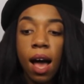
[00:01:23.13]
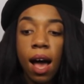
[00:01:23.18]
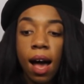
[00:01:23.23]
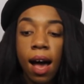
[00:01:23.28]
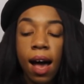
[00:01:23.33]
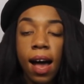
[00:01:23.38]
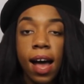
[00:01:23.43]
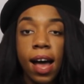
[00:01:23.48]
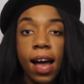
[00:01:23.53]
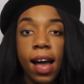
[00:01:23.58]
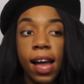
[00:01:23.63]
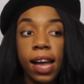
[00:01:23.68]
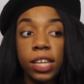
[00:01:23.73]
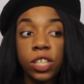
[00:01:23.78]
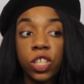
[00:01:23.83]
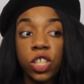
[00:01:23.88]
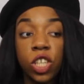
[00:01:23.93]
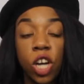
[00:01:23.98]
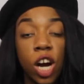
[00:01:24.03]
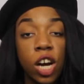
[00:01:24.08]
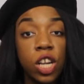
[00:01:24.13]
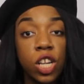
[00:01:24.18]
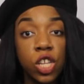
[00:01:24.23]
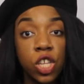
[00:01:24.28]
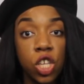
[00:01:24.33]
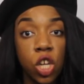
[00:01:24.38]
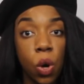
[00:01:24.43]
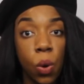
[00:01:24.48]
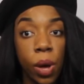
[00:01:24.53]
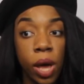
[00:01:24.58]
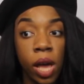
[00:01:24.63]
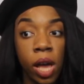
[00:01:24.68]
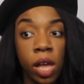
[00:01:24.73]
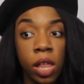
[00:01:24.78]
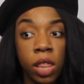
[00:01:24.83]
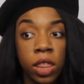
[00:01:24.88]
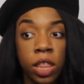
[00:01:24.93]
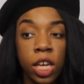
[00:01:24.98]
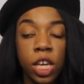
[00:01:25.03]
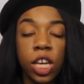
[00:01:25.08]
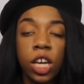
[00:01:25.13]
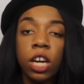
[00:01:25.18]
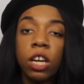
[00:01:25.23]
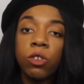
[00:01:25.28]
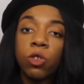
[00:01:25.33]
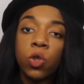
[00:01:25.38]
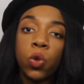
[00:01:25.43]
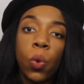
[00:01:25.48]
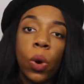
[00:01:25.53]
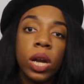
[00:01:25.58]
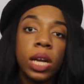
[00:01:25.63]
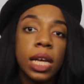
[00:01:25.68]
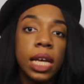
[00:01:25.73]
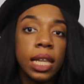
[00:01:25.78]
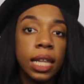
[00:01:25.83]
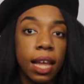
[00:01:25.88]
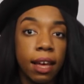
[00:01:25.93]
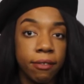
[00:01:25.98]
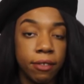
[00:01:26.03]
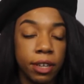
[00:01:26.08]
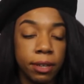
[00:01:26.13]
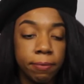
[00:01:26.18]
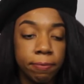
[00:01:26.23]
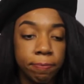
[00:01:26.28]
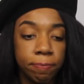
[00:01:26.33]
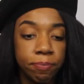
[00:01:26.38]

I started sewing the year of 2011.